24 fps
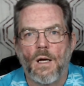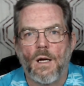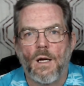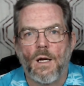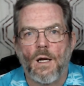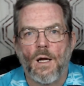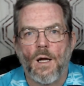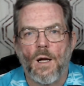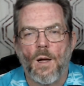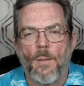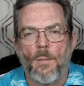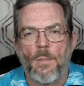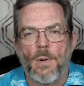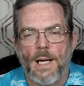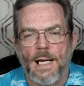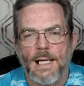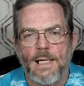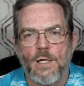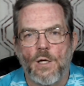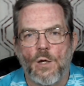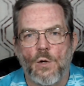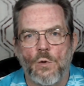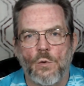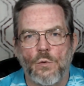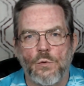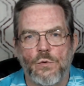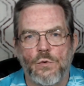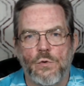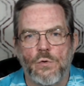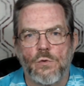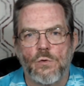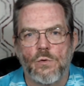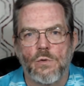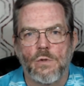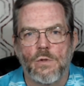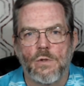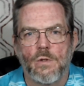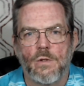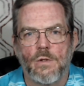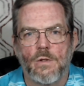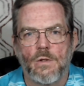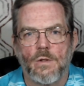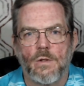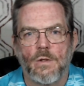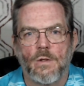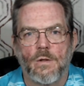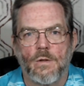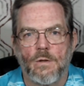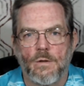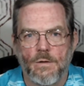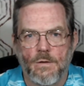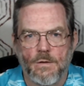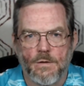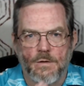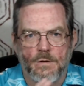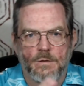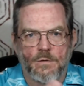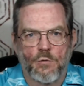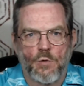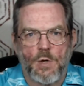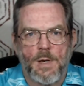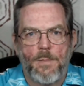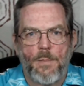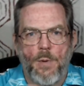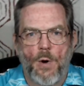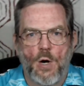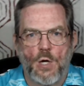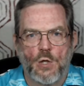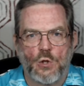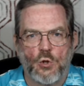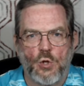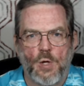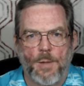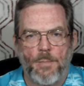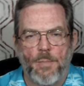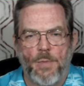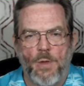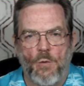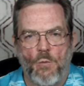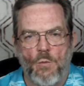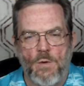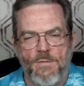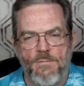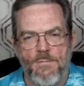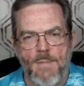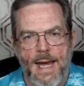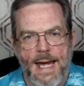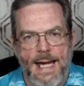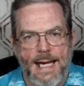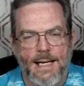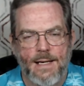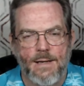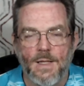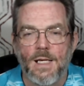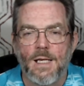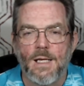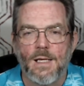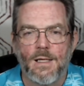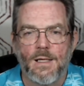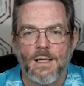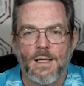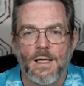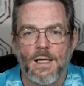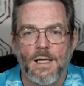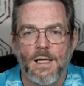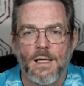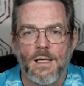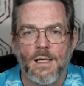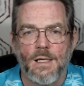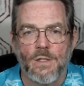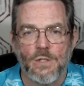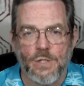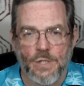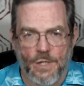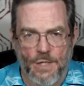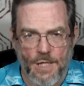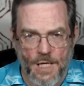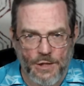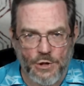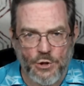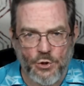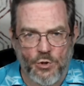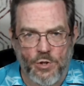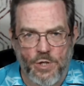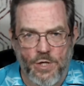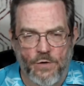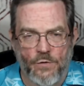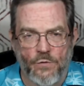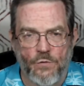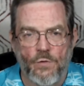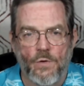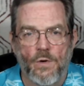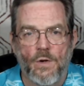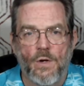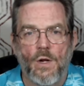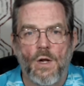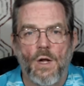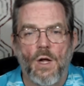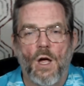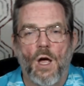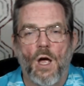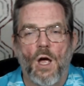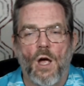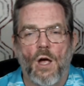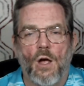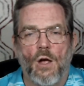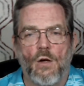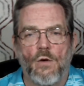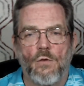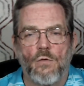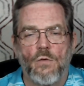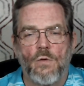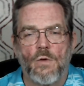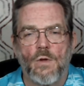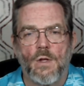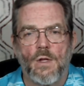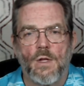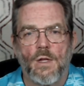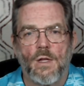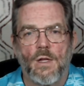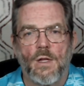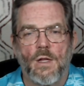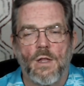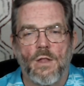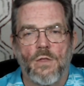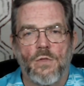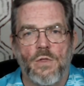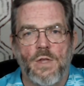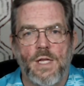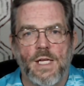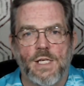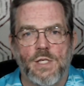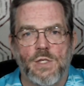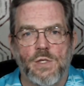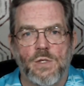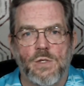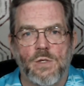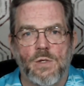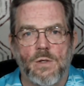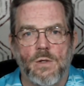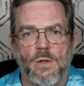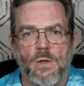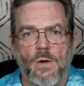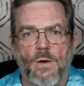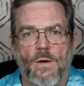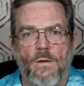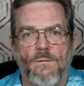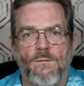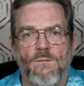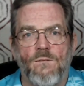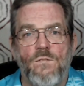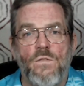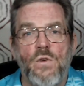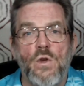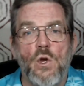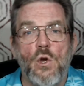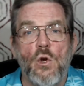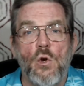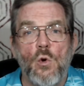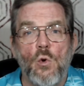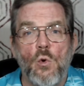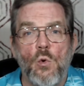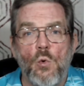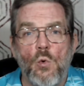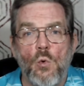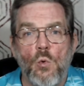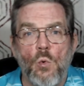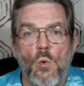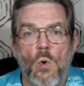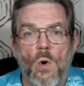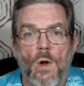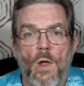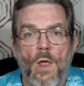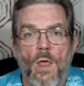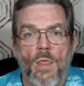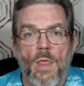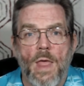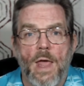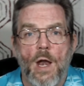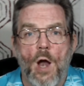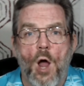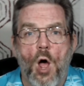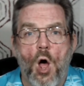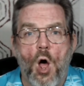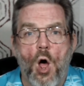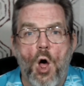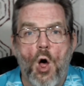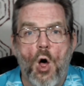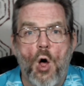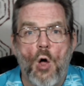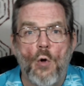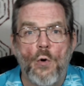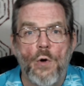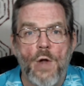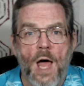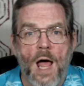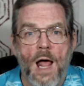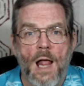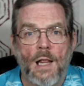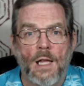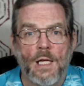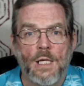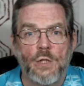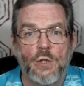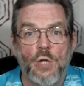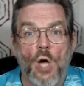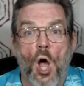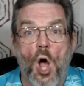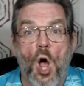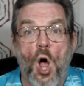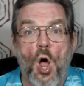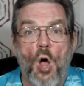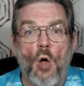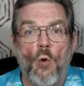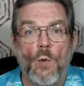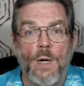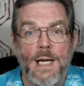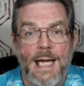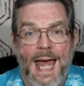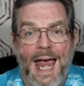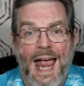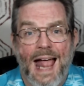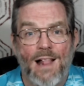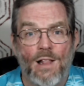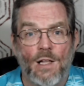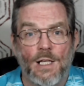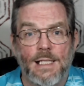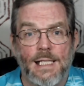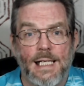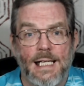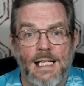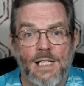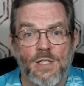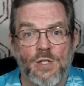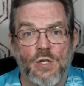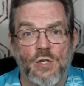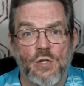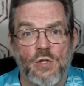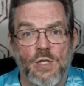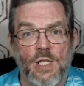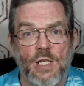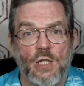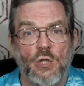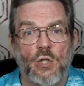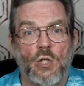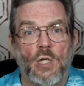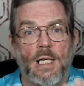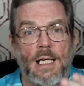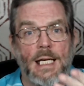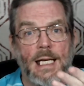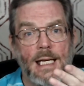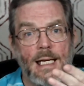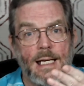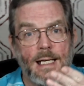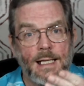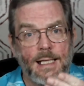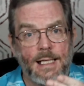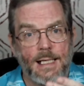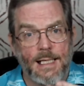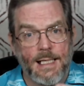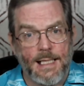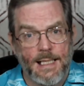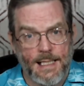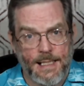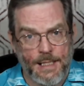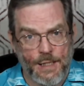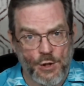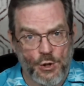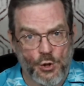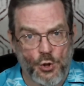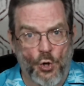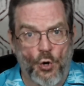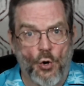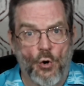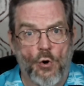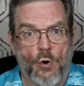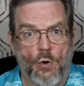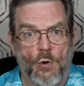Plato's three-part trip that we've made is illustrative of this view that all knowledge, all reality is essentially internal.